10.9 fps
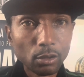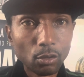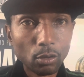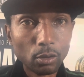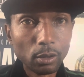
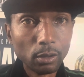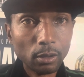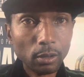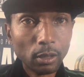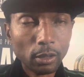on
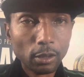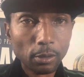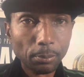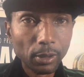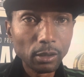the
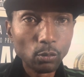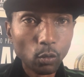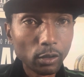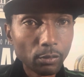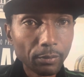Beat
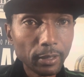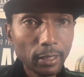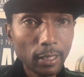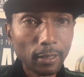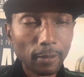
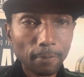139